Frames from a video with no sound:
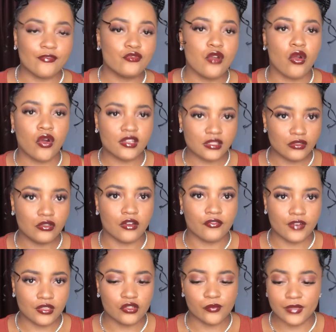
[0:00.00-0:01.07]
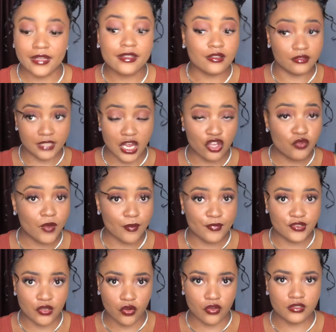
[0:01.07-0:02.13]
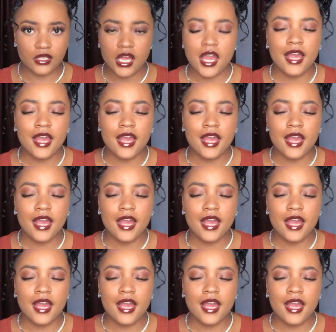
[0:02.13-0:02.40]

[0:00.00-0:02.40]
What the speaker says: You're cutting your friends. Like, they're human beings. You're cut.